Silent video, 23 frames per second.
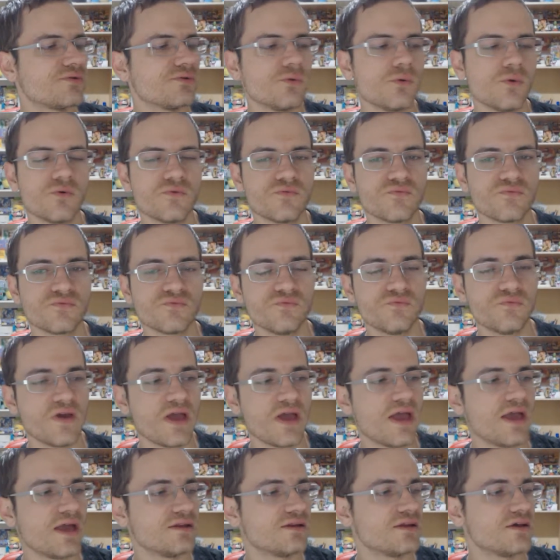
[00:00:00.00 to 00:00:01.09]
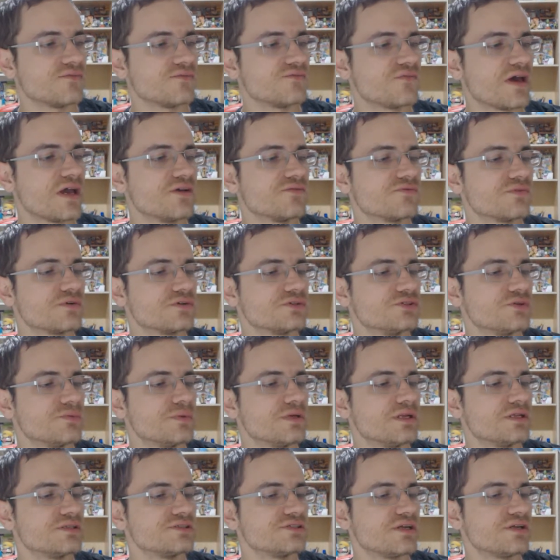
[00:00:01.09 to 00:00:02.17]
of the all fan favorite
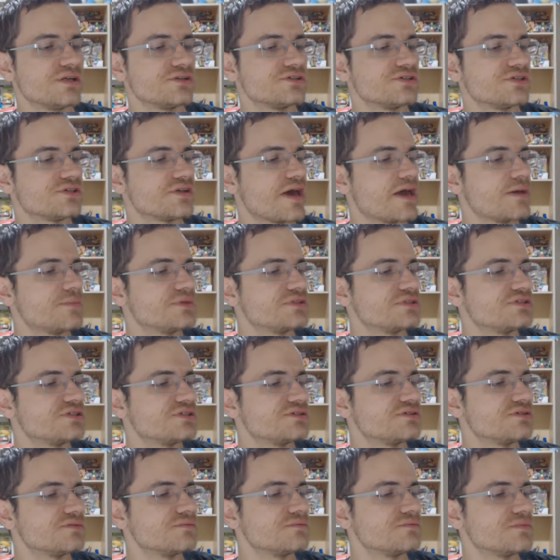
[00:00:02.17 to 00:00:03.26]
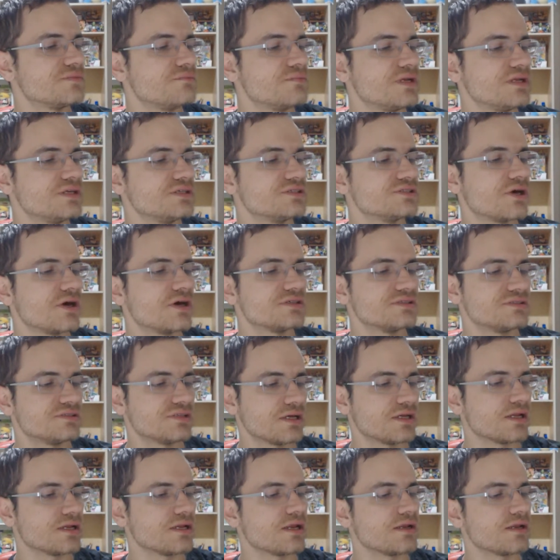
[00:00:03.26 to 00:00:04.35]
Super Nintendo Entertainment System, mini size,
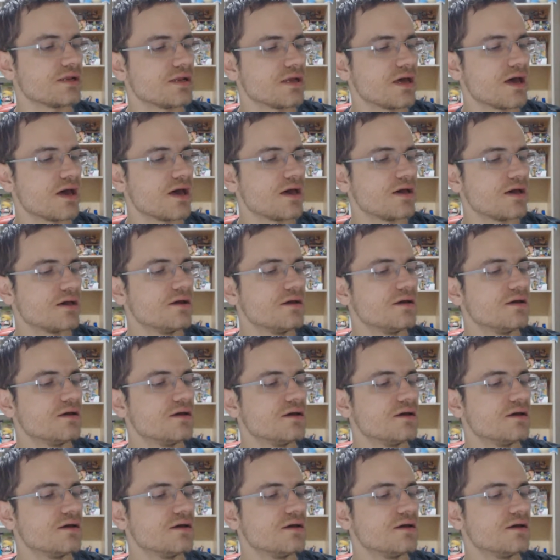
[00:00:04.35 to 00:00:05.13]
da da da da da.